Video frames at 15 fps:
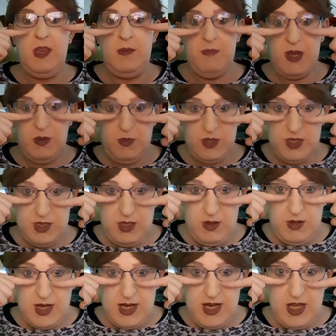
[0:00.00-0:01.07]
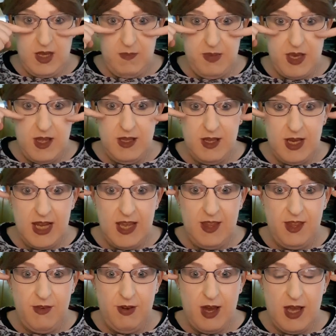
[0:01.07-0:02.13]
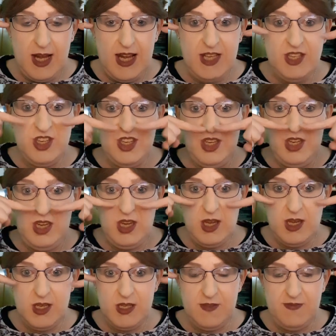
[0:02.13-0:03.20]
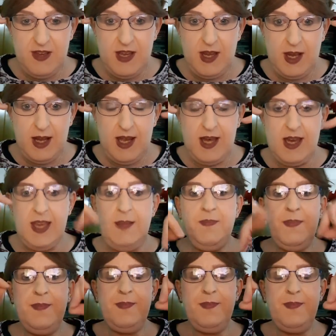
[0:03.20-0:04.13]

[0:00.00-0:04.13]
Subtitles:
You might want to do a little bit underneath your eyelids, just a fine line.